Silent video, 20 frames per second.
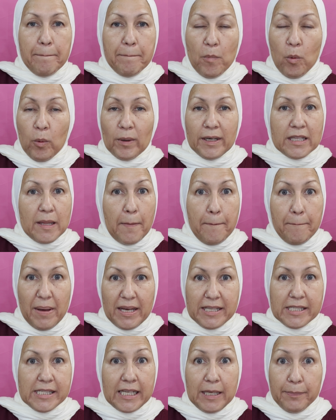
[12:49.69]
One of the
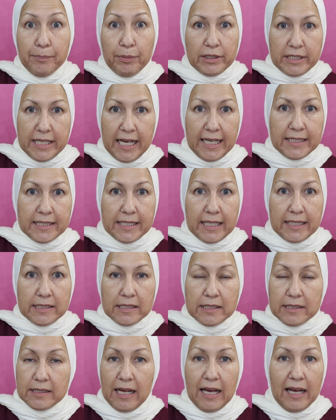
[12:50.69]
best heat
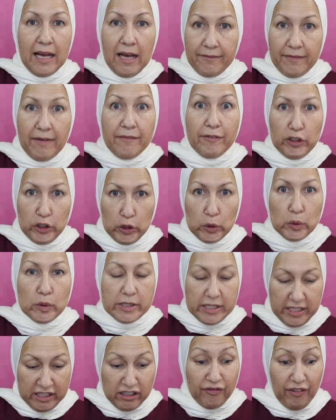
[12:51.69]
protectant that I've ever
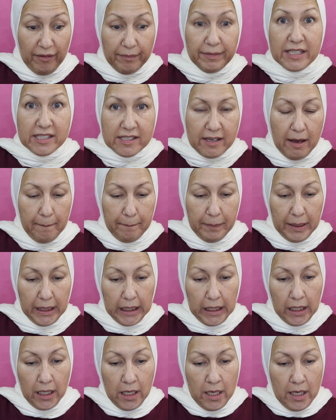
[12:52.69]
used is from this
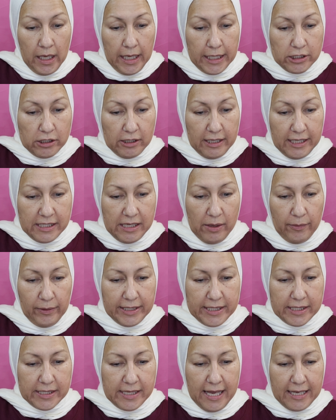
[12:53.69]
company. And so let's see what
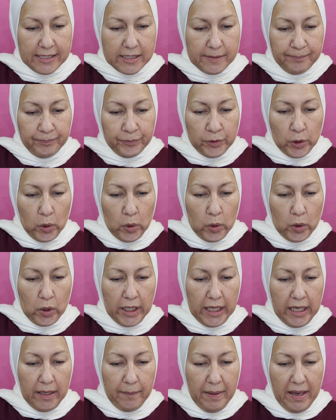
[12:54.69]
it says.
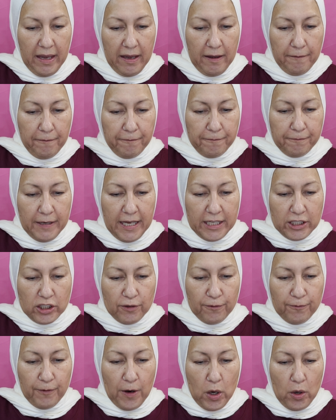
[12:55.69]
Oribe
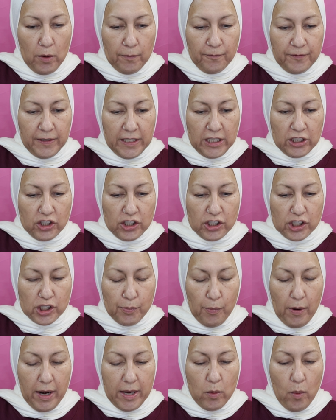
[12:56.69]
Flash Foam Finishing
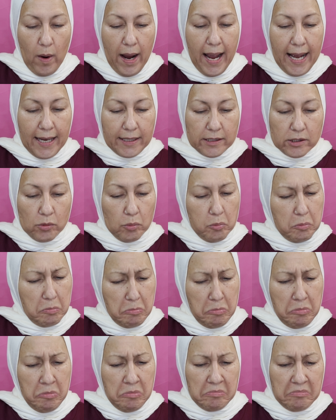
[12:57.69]
Spray Wax.
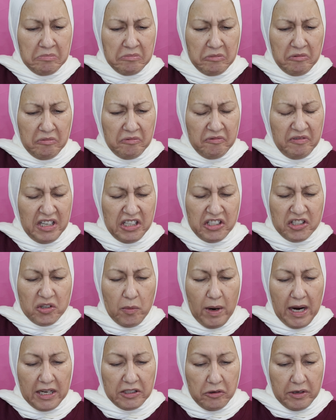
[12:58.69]
Finishing
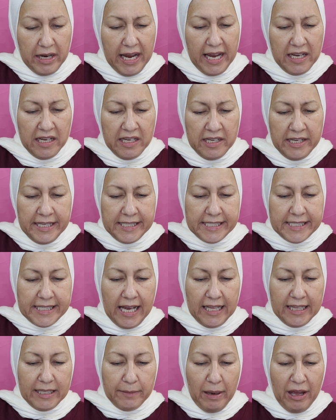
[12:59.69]
wax, okay.
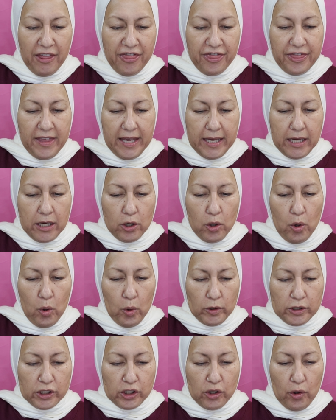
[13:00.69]
Styling my thick,
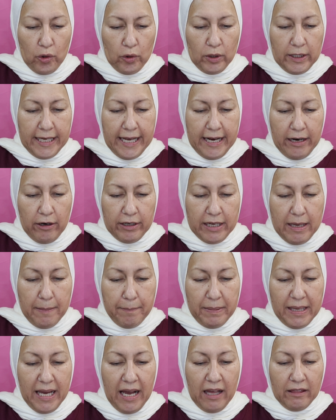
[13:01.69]
coarse, curly hair
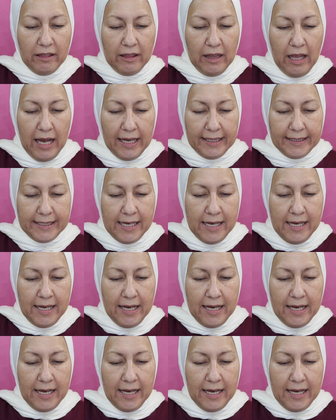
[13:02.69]
can be a lot.